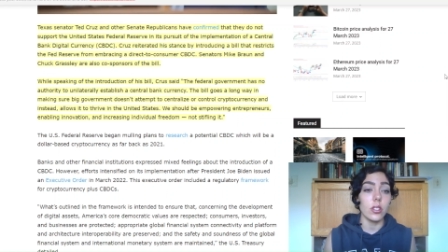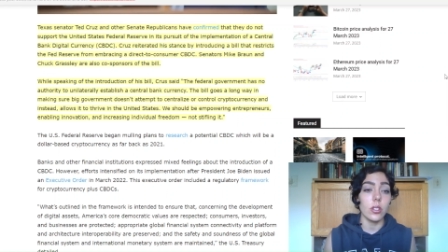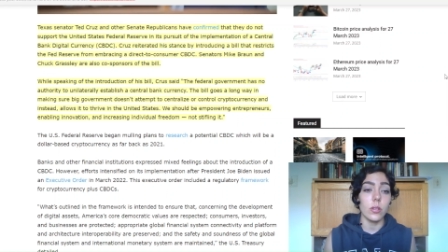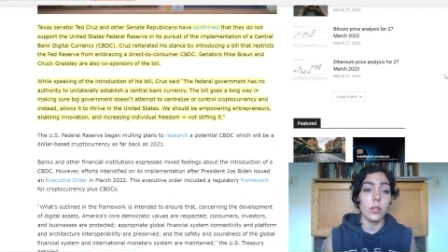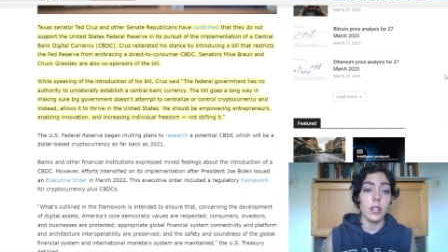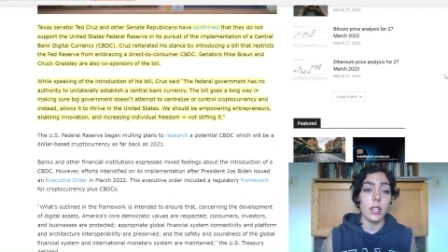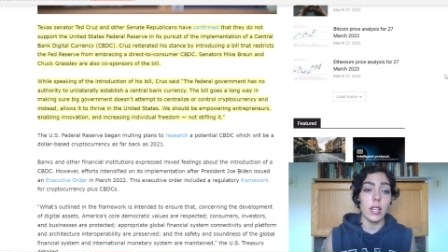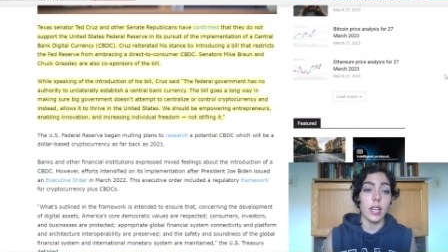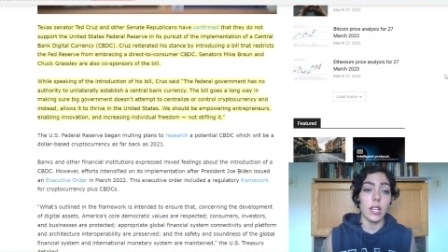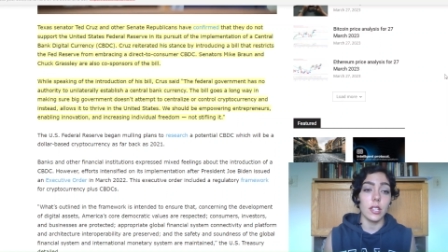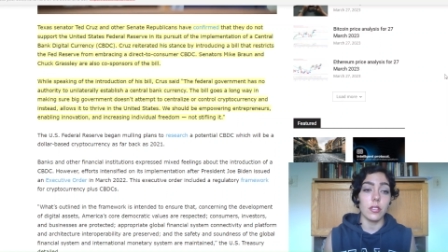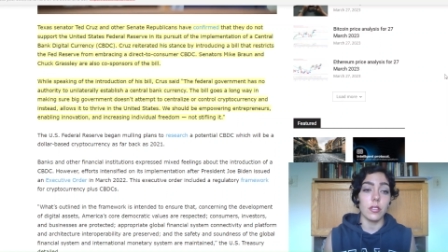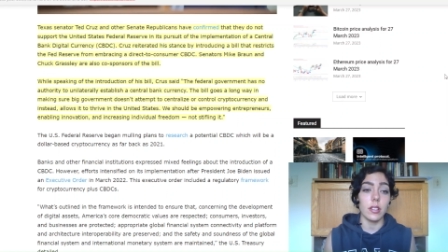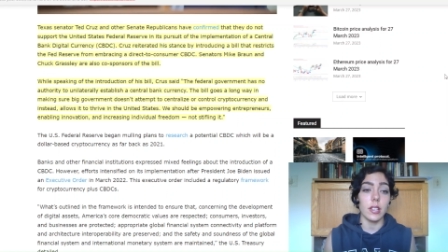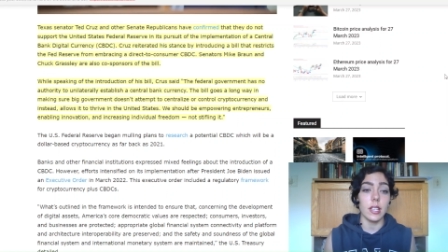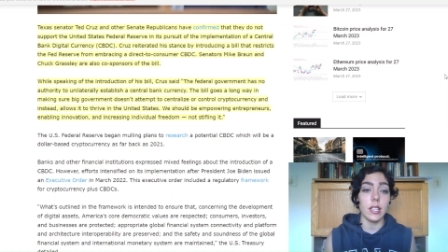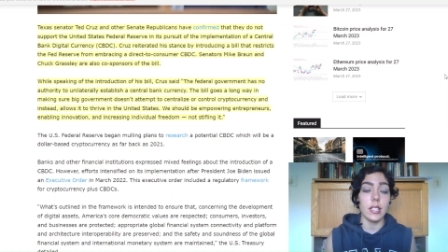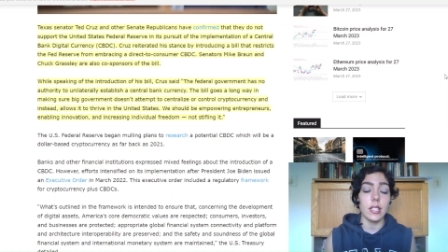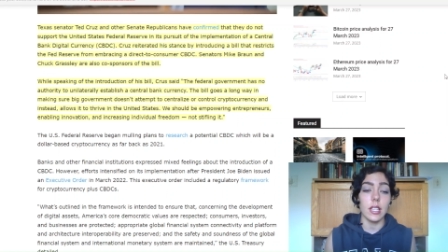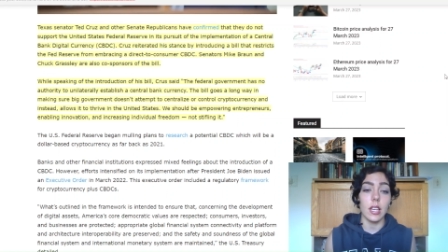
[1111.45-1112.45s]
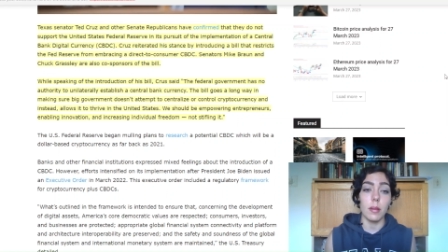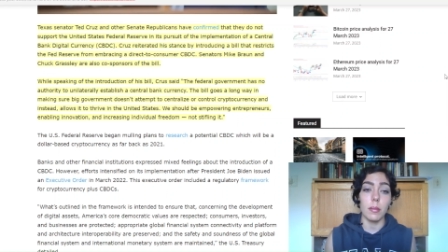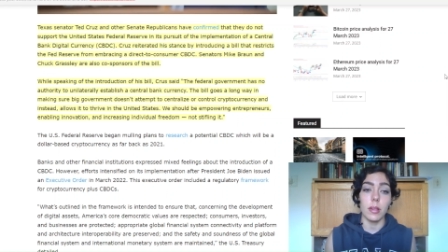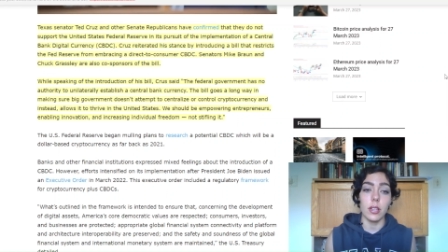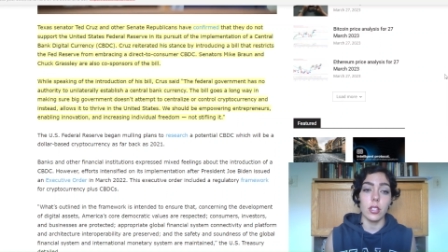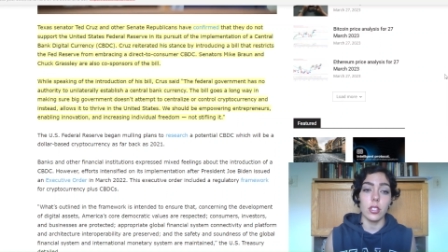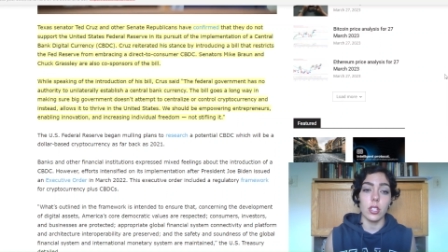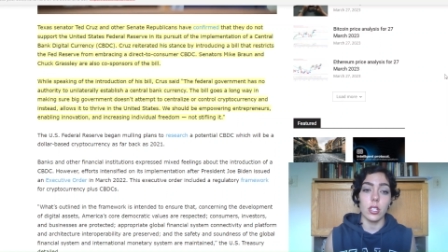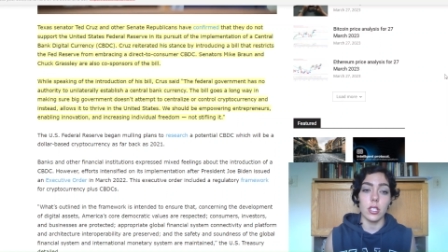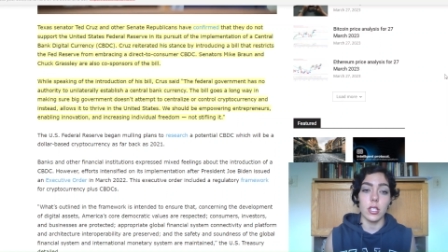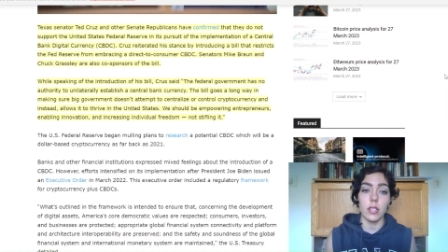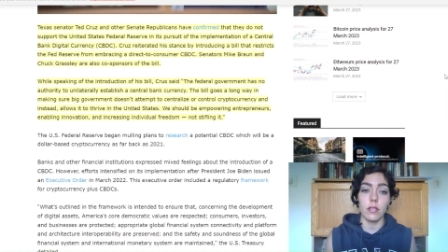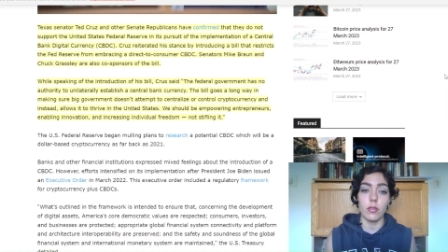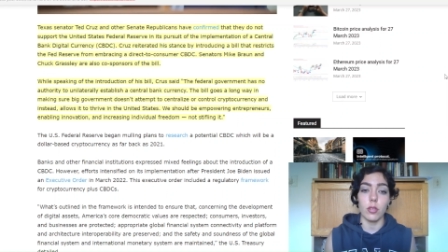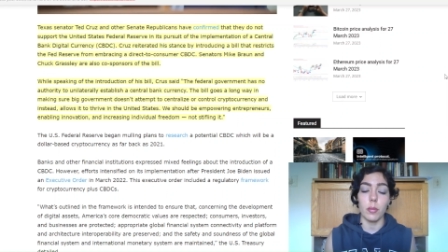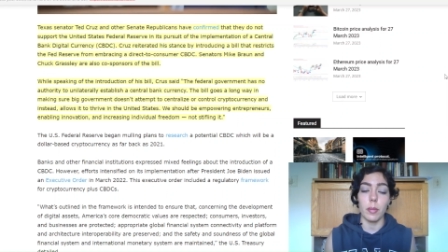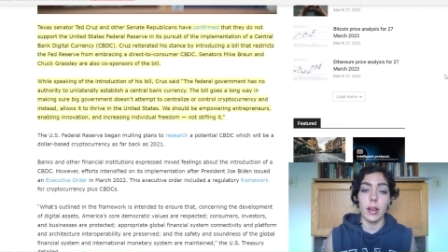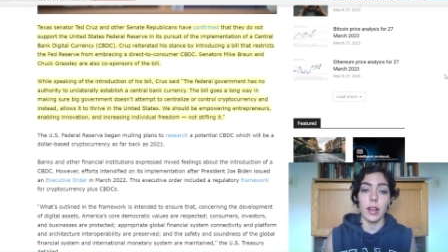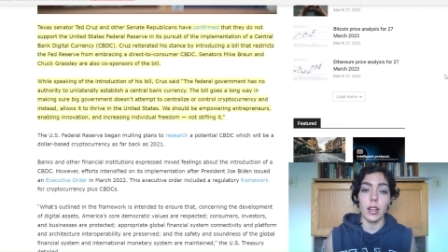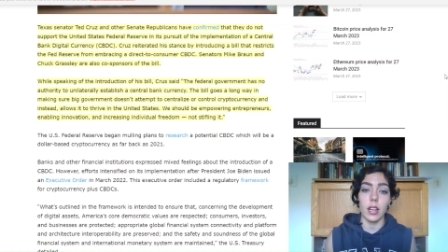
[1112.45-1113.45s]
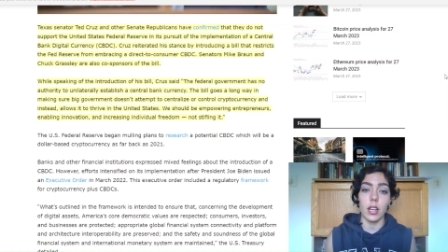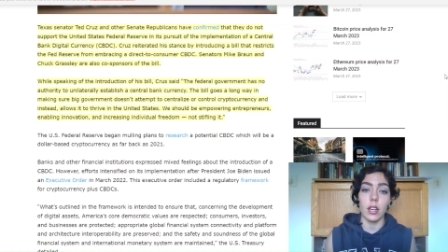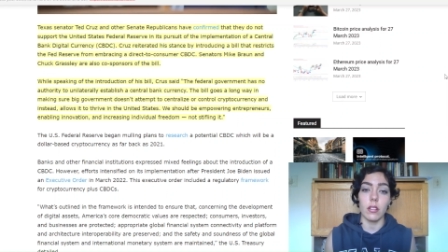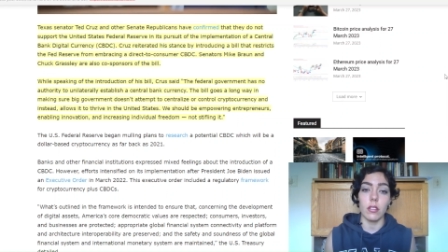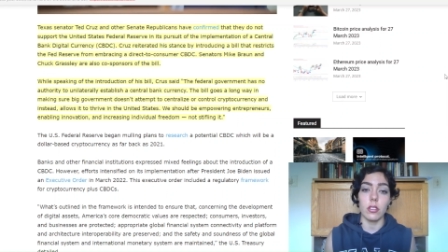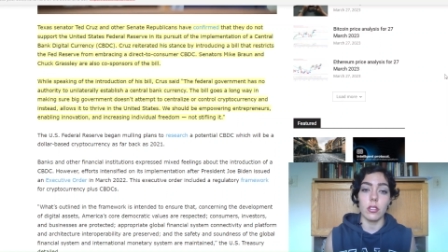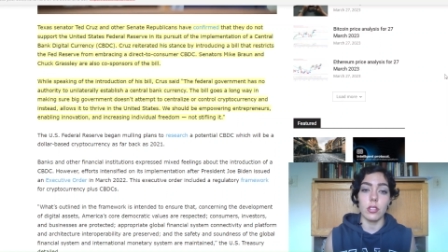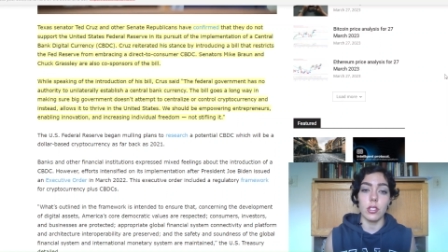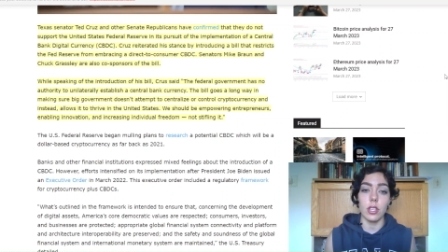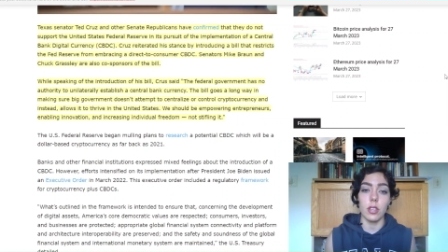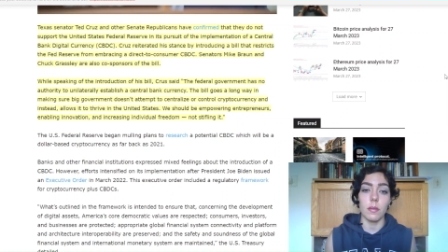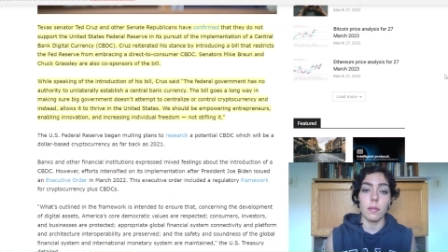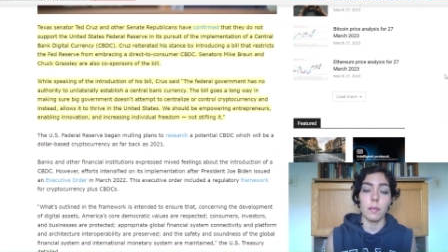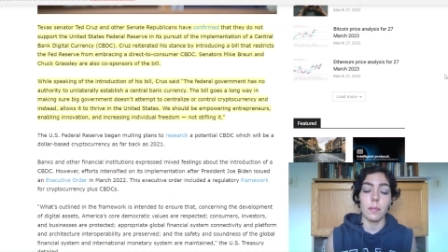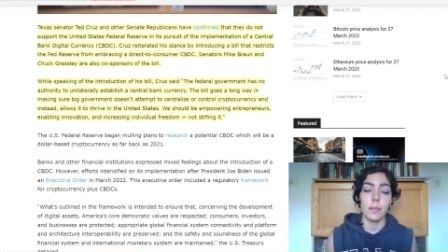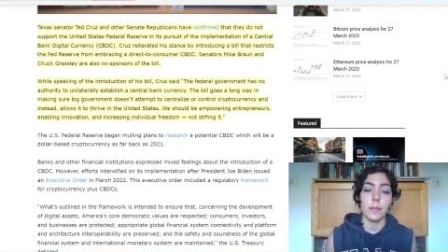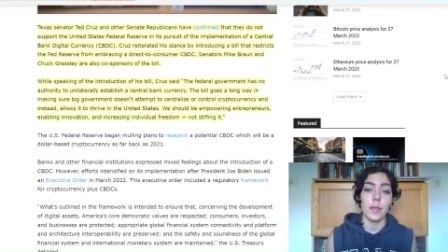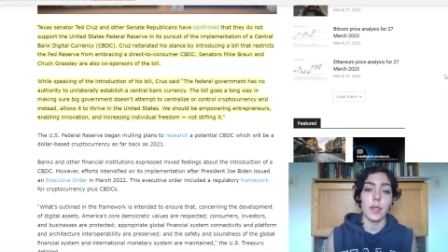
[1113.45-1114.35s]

unilaterally establish a central bank currency.